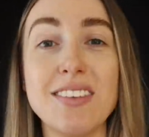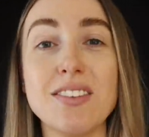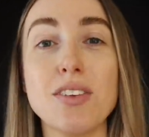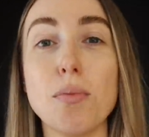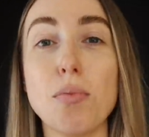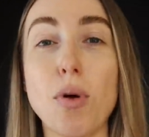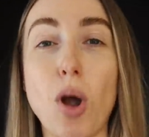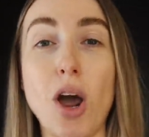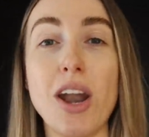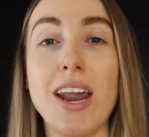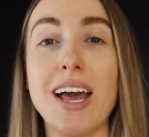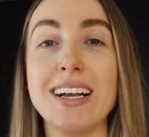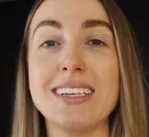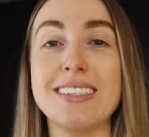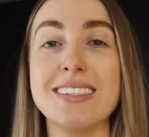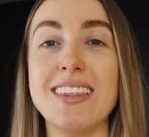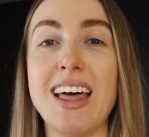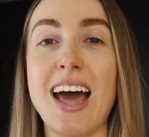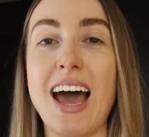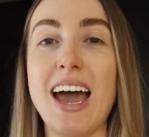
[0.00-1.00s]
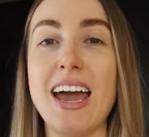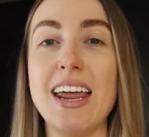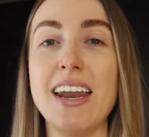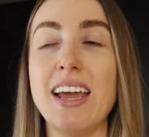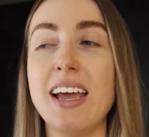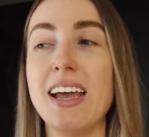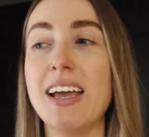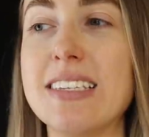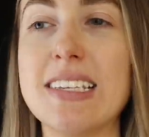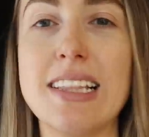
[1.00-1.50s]
These are products
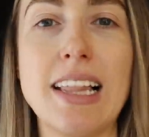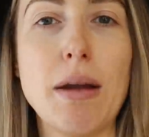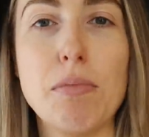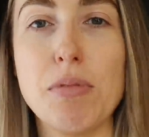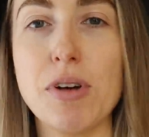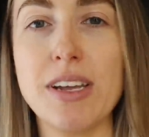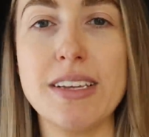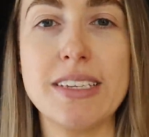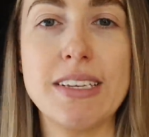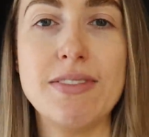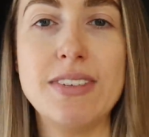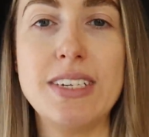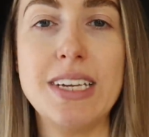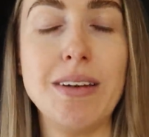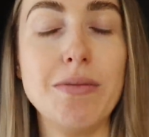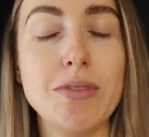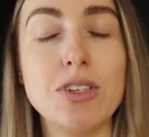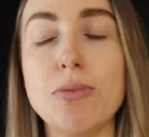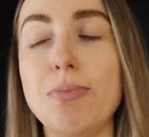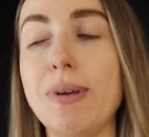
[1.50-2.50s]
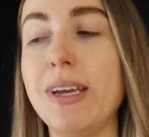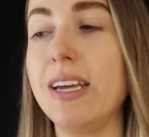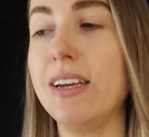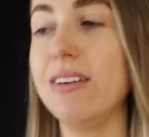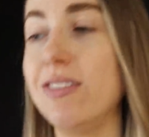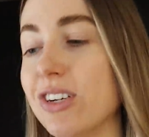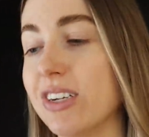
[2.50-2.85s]
that celebrities have deemed to be